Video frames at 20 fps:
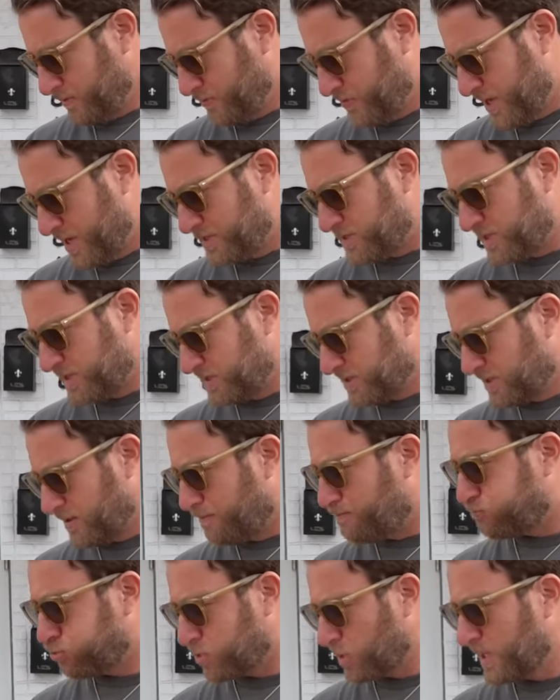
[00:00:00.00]
This is the
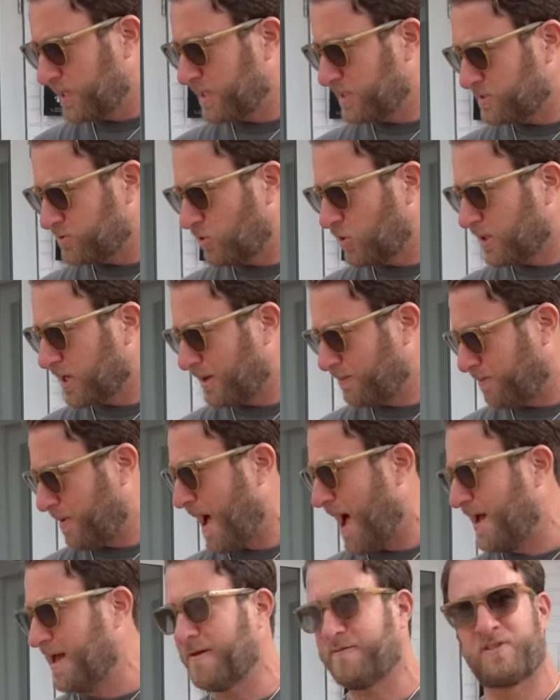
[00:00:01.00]
prettiest looking
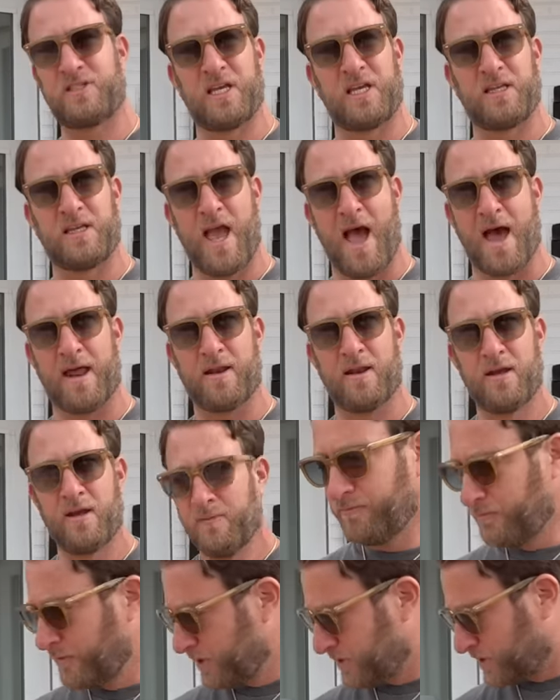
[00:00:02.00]
pie I've seen yet.
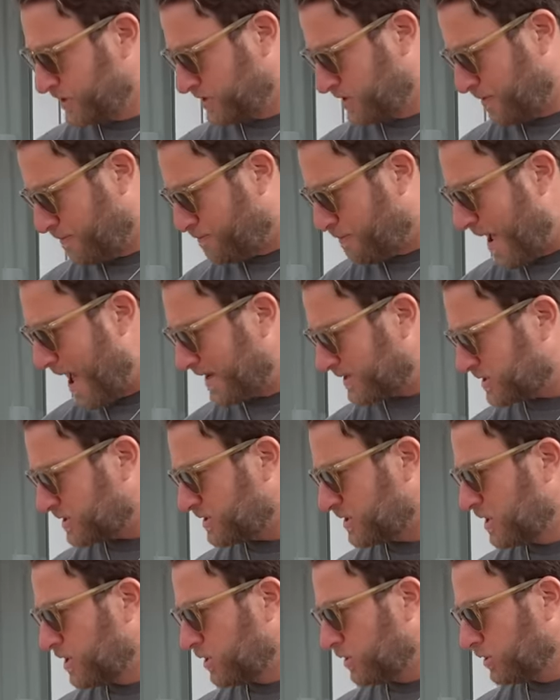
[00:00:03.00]
This is the
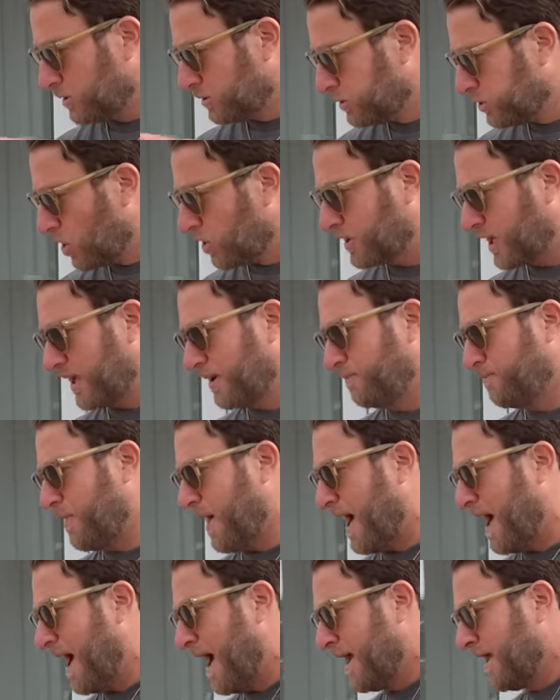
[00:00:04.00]
best looking
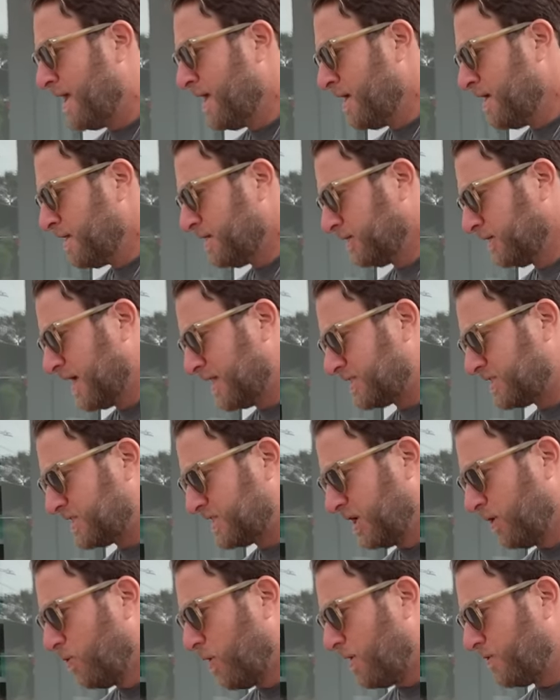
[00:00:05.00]
pie. Let's
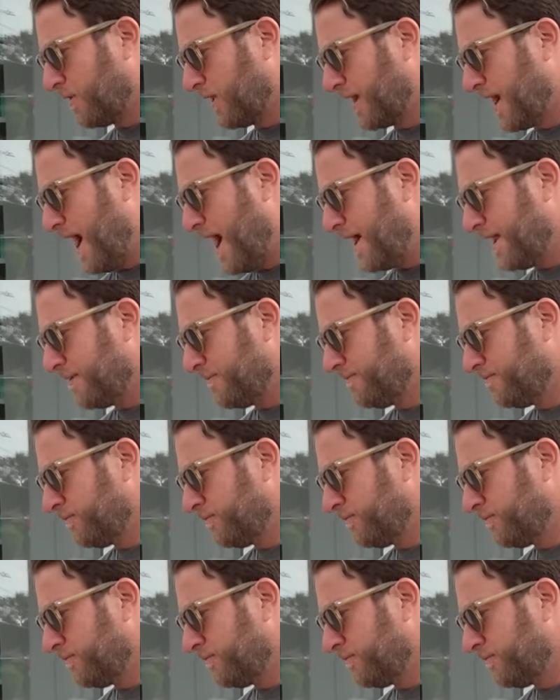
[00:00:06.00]
see what we got.